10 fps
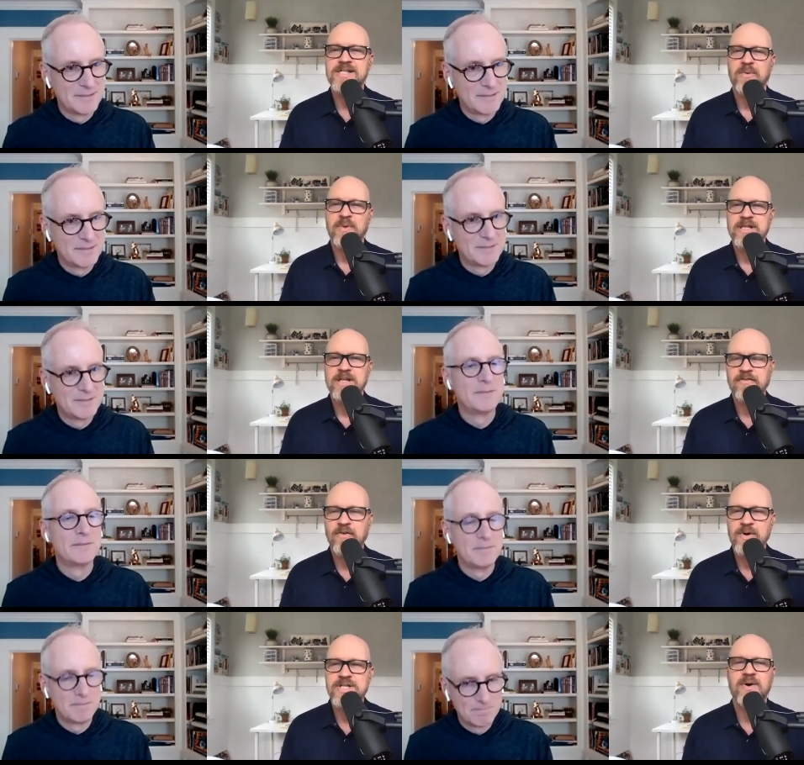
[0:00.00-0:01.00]
Speaker 1: and we look
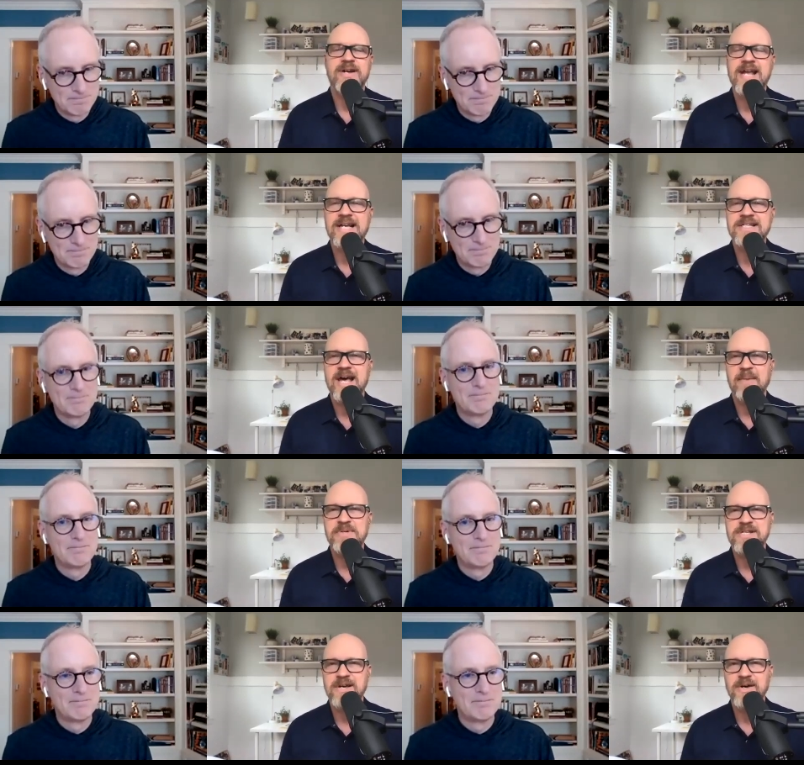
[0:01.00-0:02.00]
forward to our next
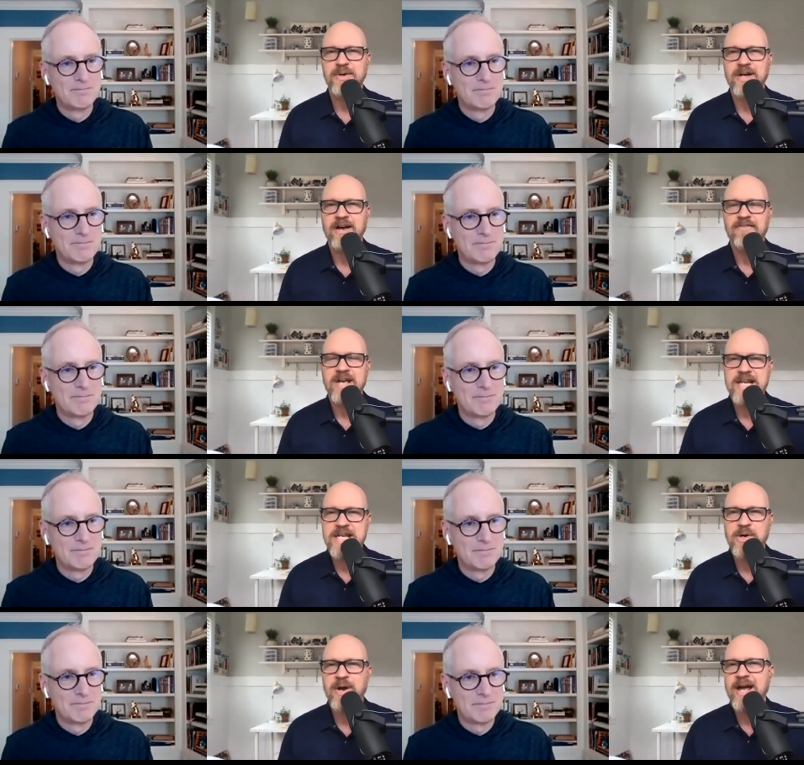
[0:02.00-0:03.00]
episode of
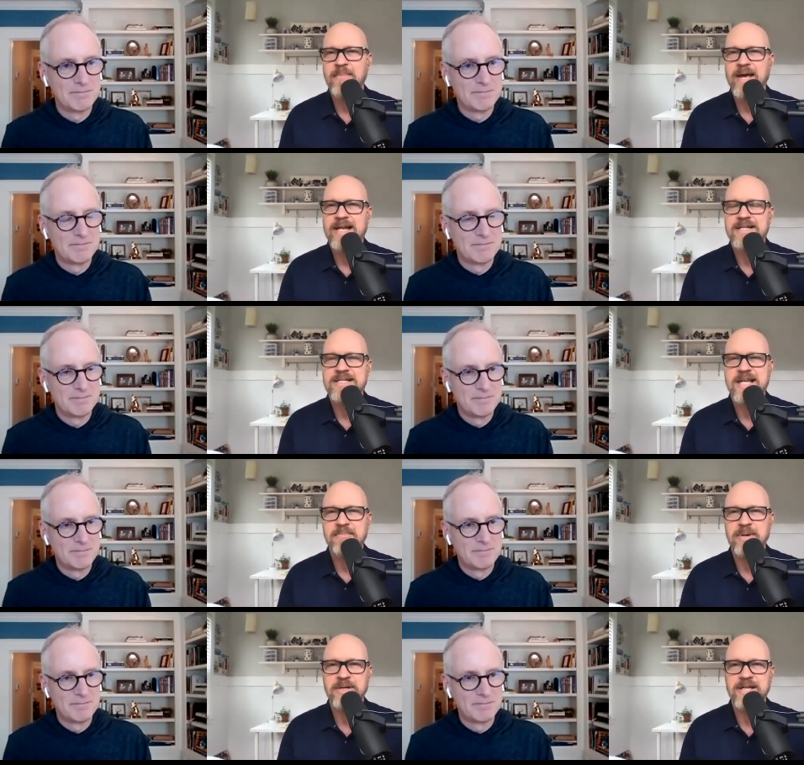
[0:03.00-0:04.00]
Enneagram and Team
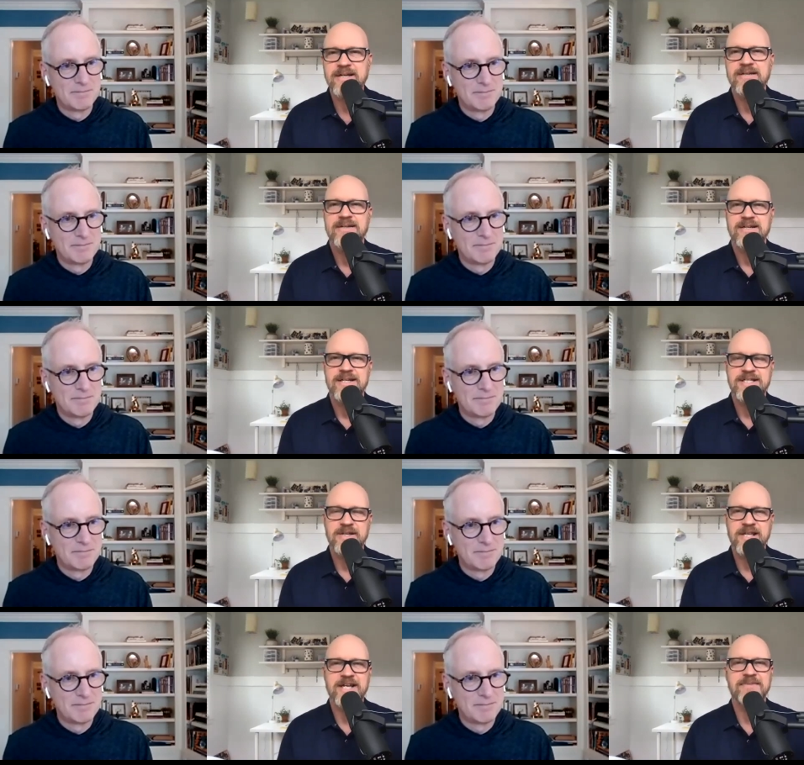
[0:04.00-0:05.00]
Building. Until
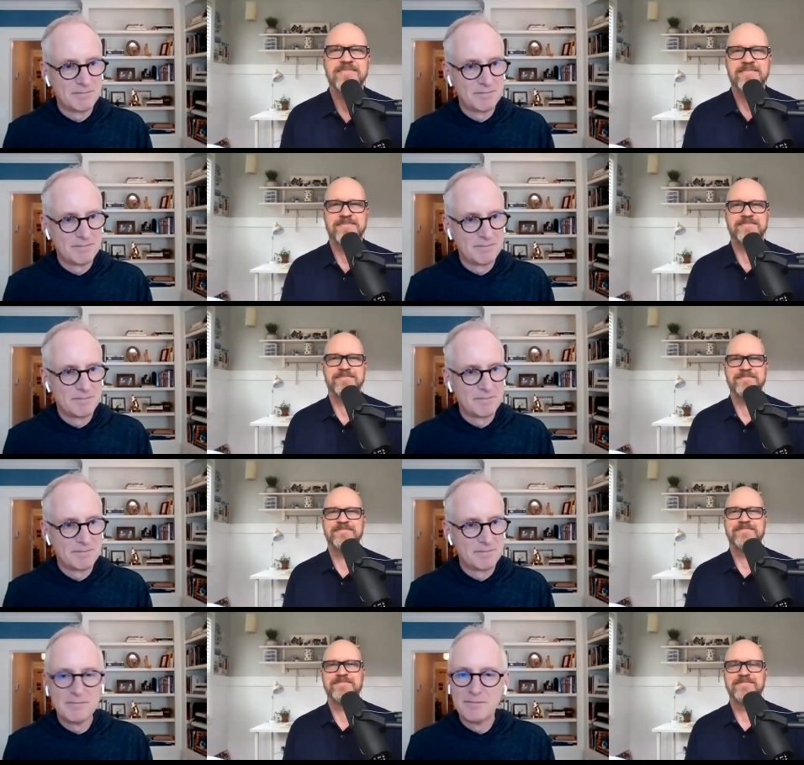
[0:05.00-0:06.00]
then.
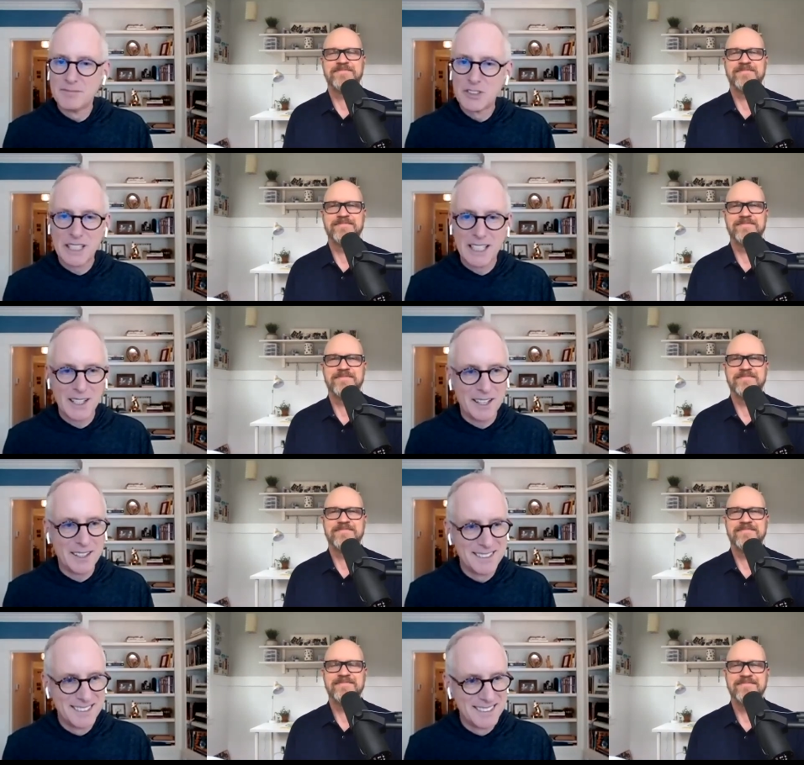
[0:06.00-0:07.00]
Speaker 2: See you later.
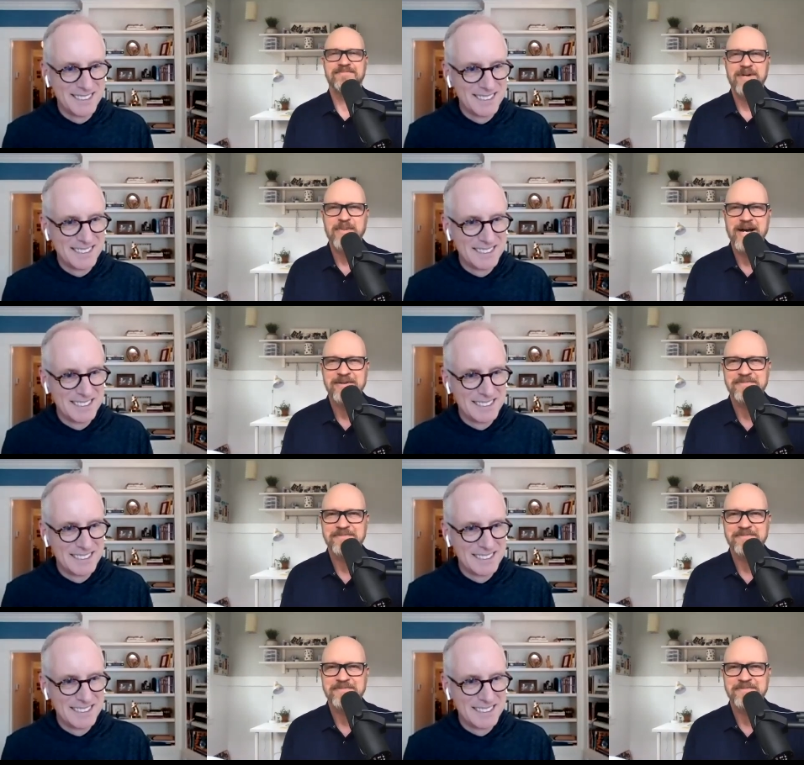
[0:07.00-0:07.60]
Speaker 1: Bye-bye.